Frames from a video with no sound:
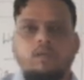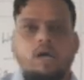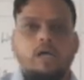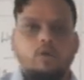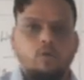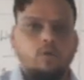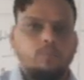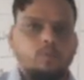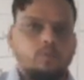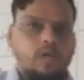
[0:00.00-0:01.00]
I
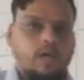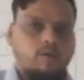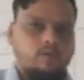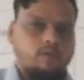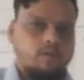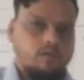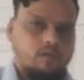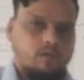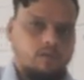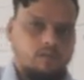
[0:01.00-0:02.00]
hope you have
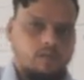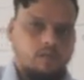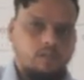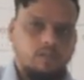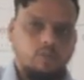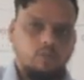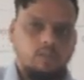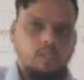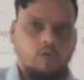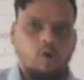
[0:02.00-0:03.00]

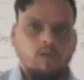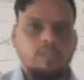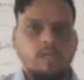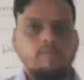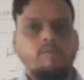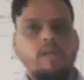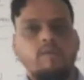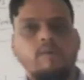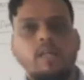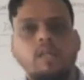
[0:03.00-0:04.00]
understood the concept
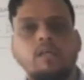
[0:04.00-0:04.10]
very well.